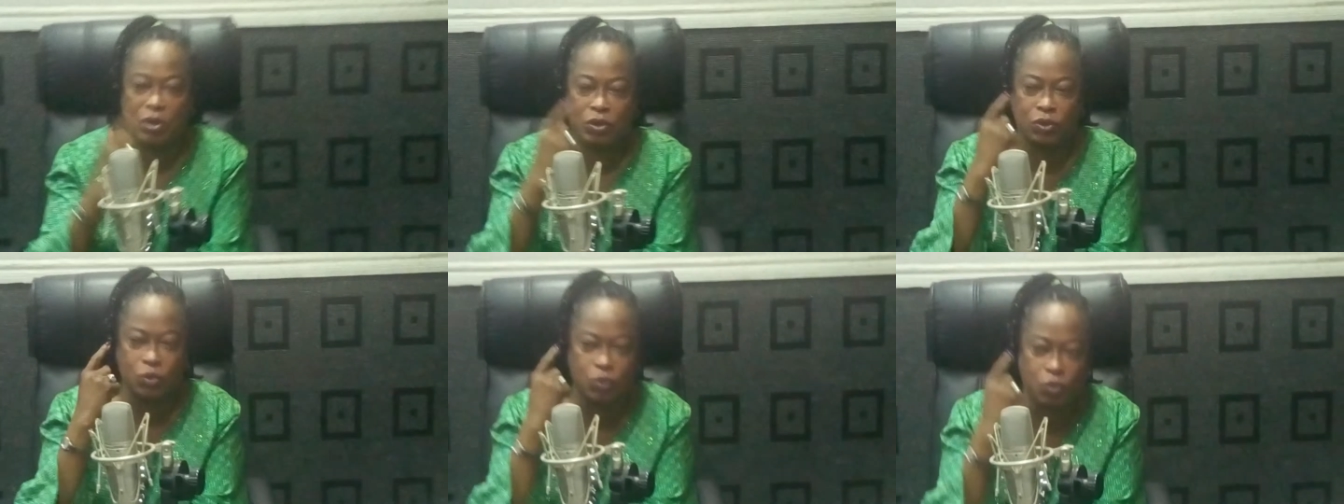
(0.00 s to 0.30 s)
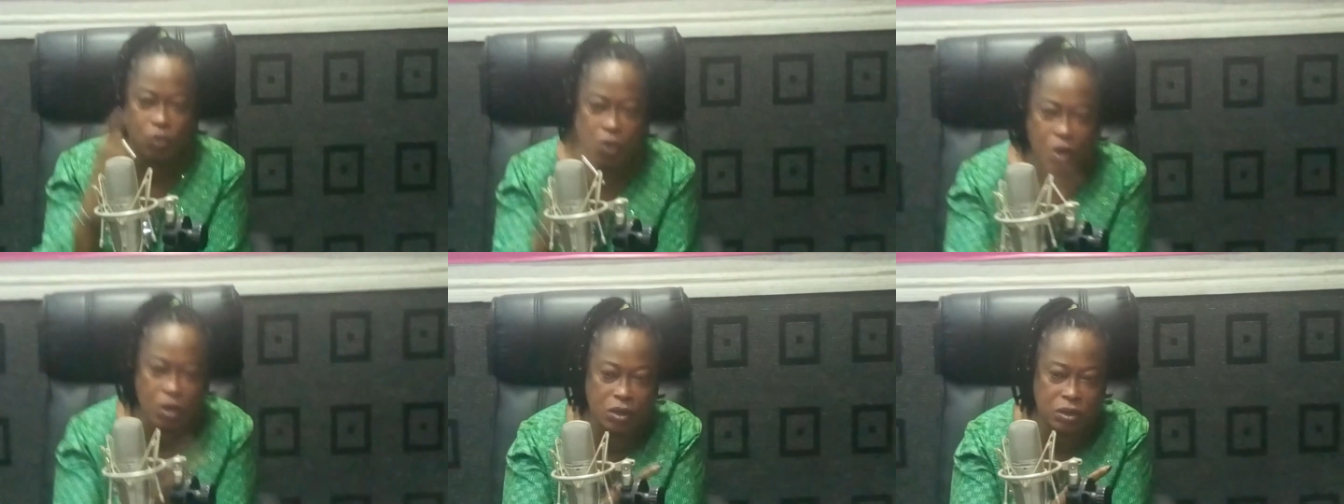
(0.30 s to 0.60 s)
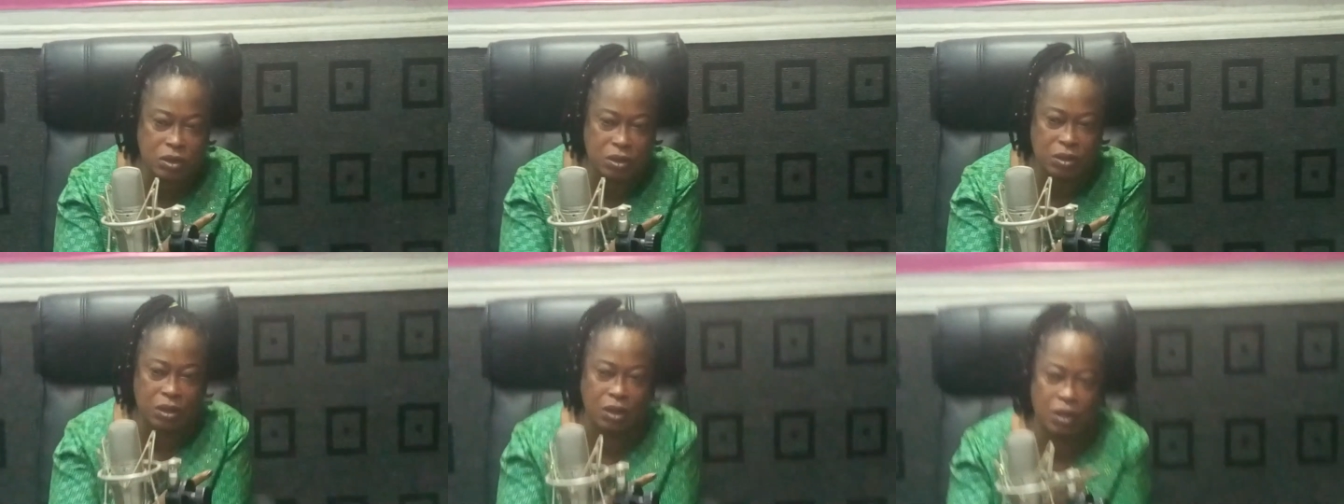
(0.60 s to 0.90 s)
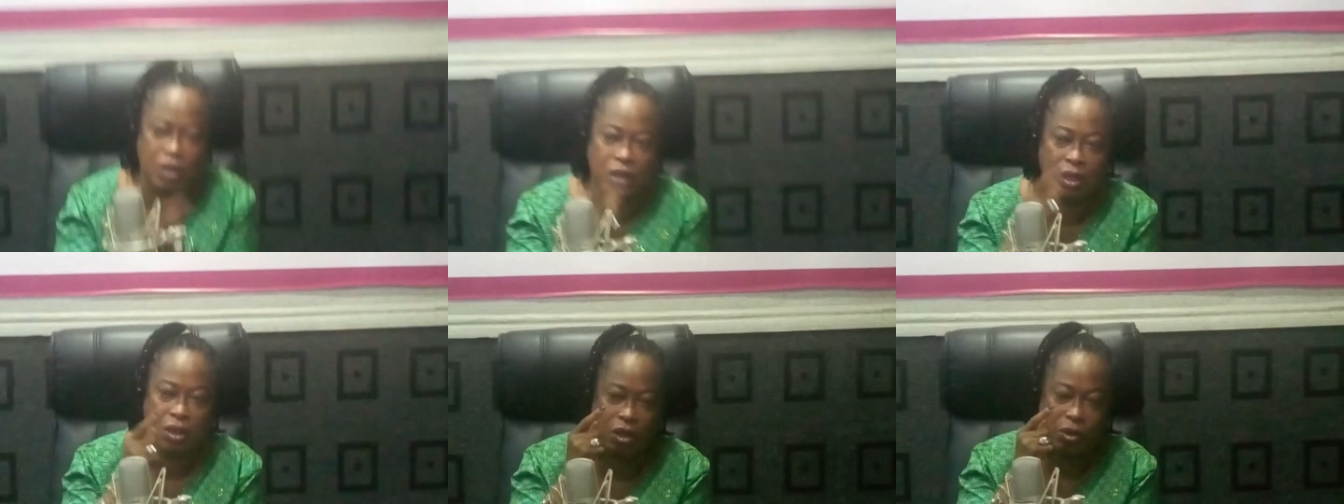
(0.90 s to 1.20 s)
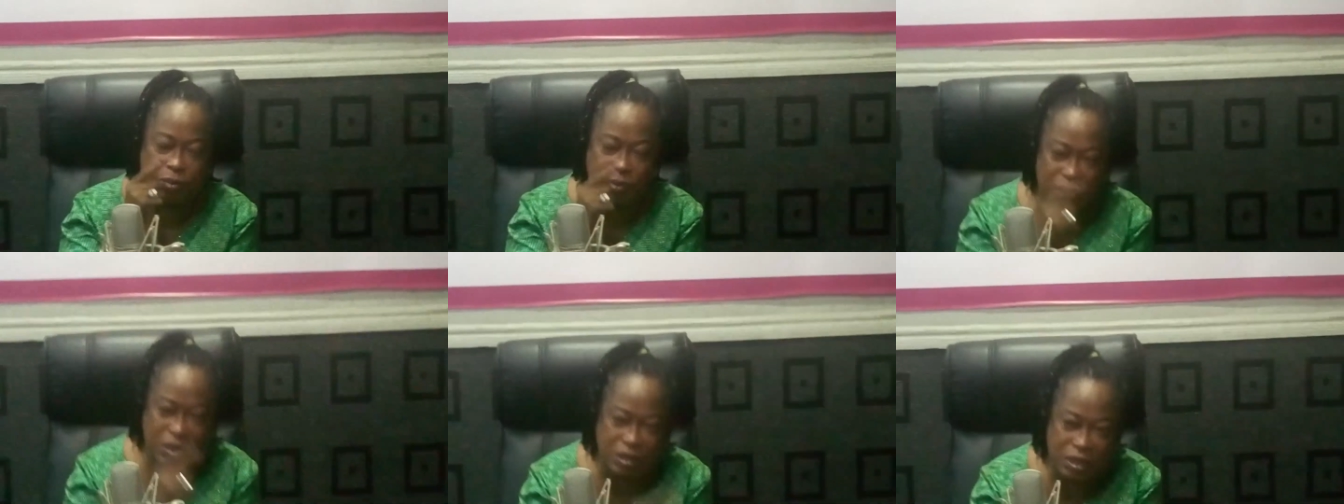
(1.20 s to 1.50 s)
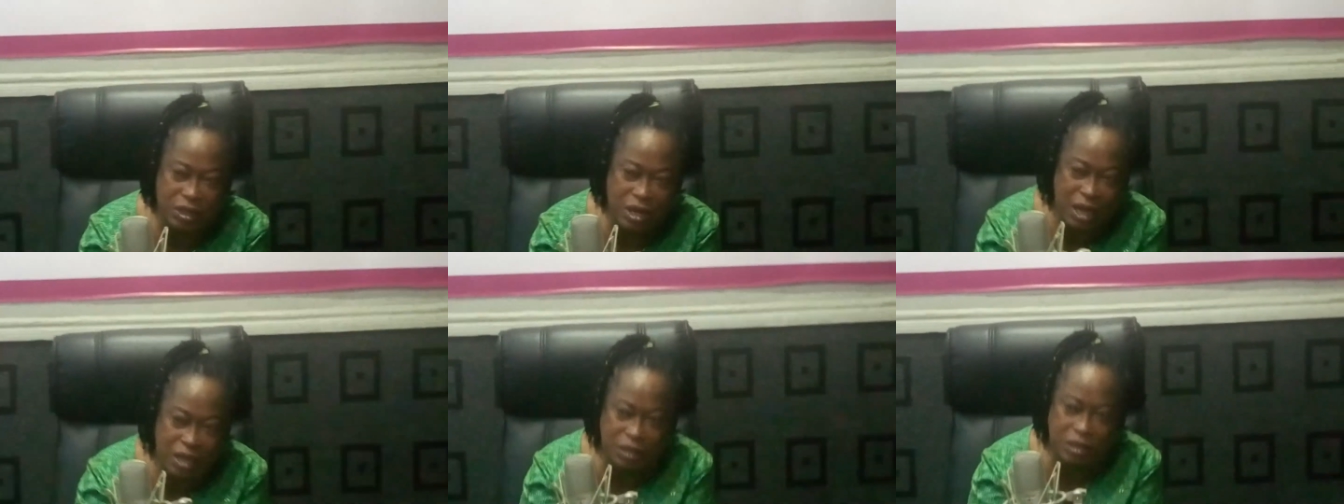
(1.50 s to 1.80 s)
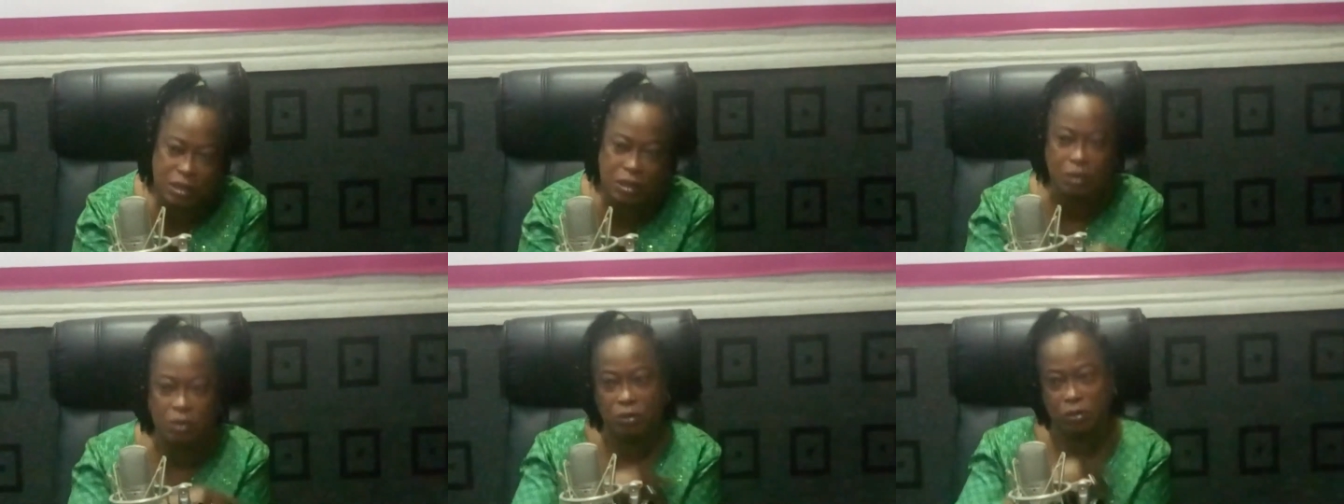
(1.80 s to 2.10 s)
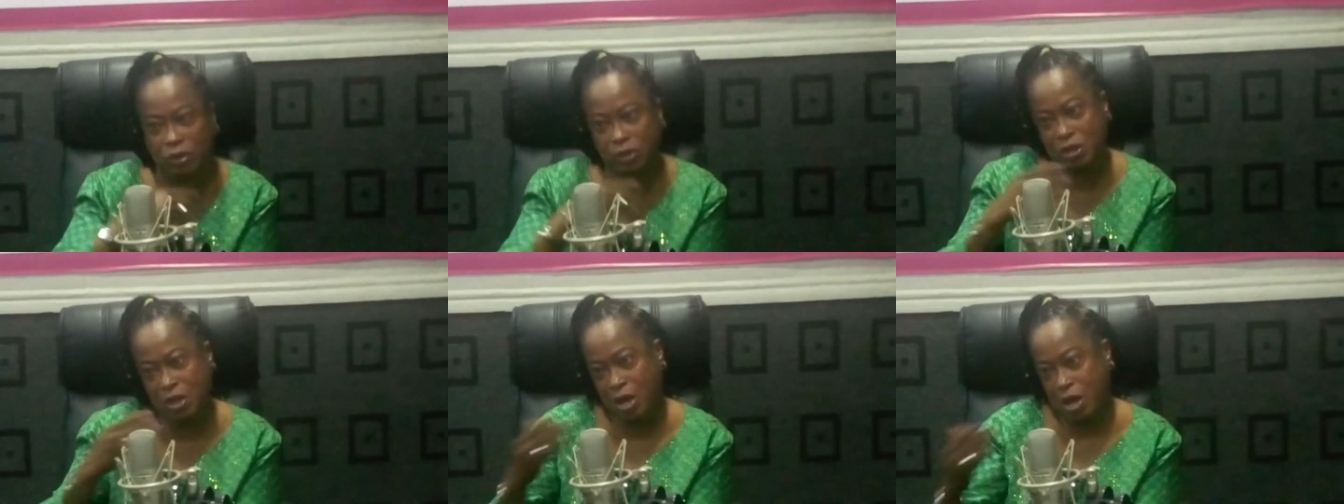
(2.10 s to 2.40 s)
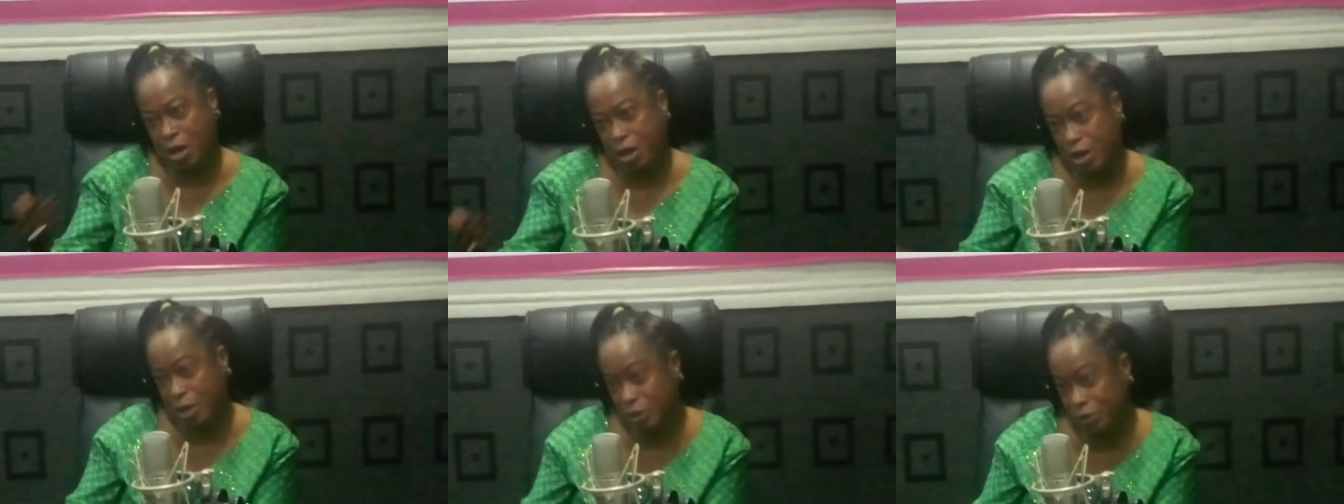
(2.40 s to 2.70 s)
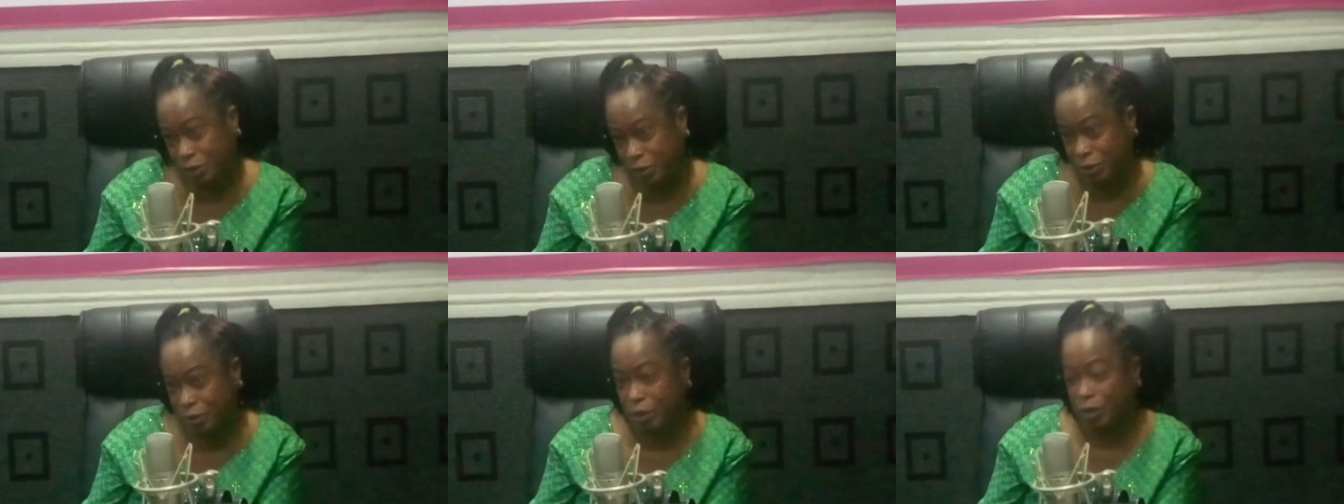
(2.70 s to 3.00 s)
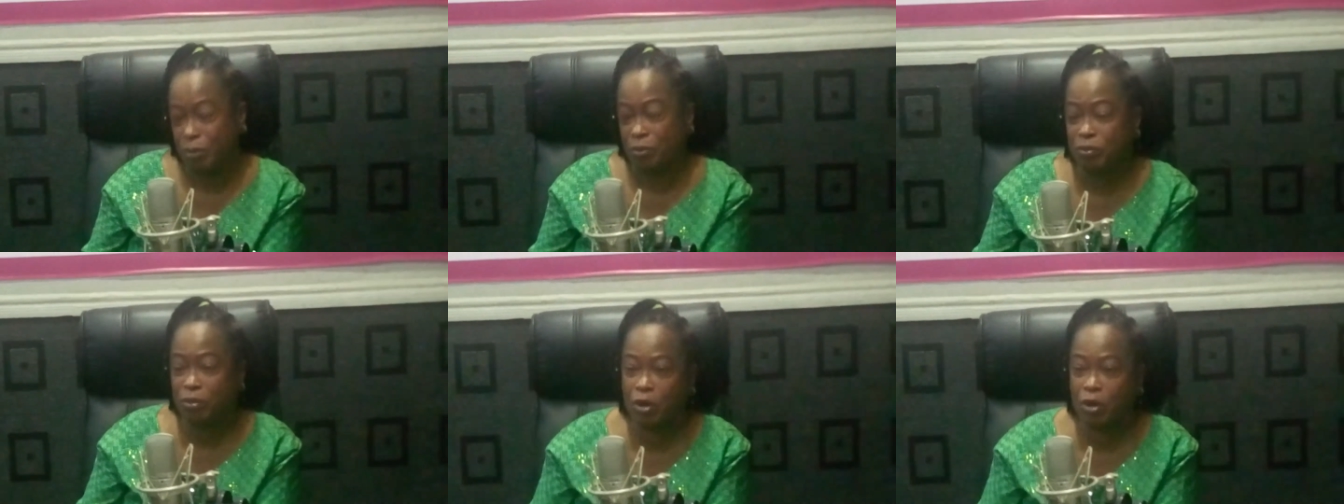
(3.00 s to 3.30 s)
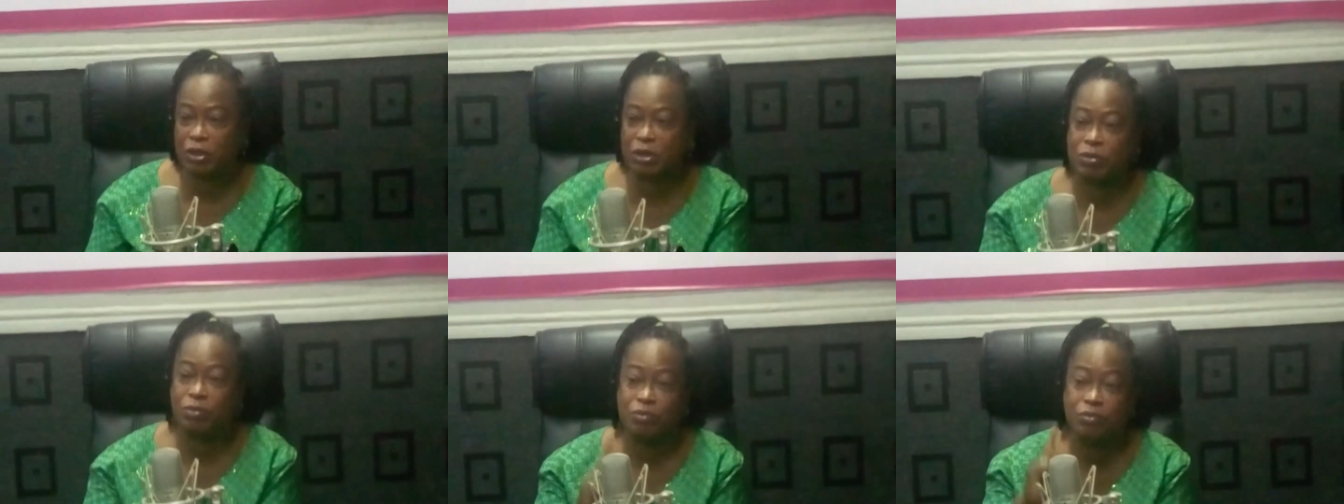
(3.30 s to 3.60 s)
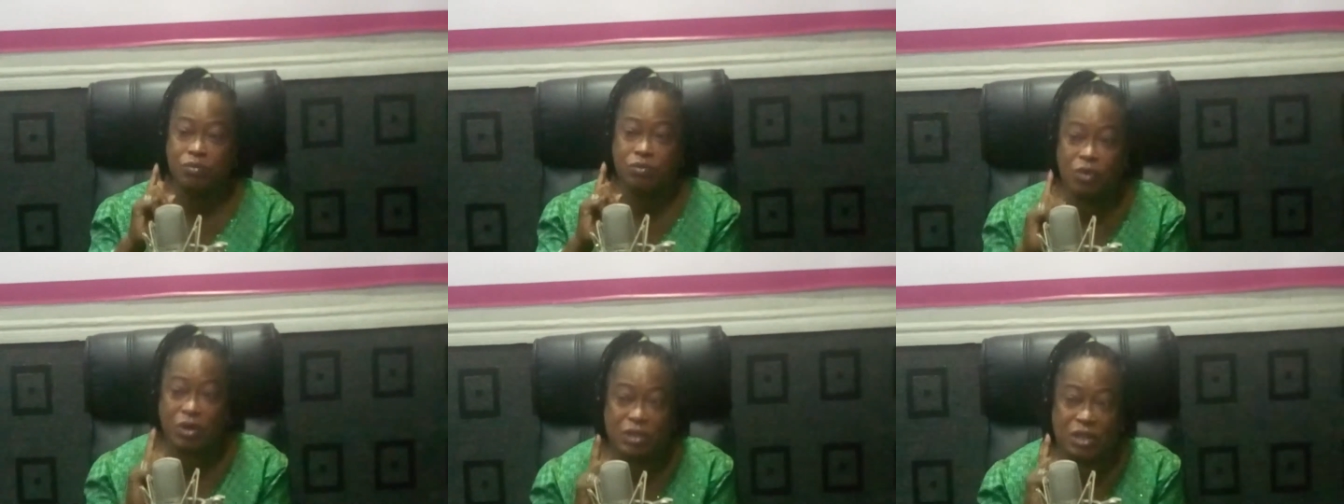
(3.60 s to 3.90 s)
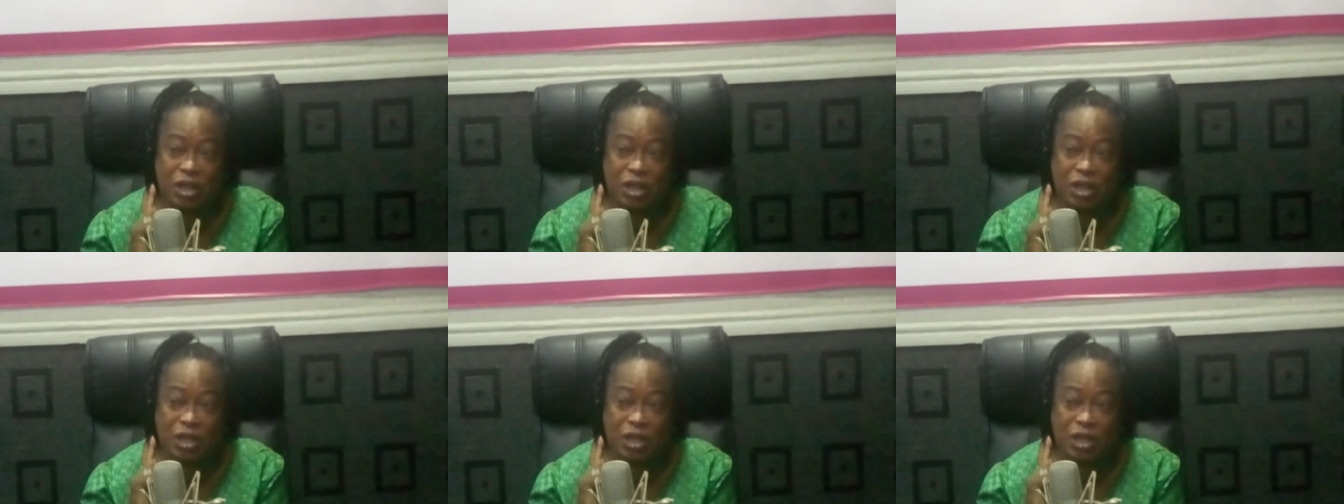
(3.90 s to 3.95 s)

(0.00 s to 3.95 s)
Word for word: towards the presidency, yes, but most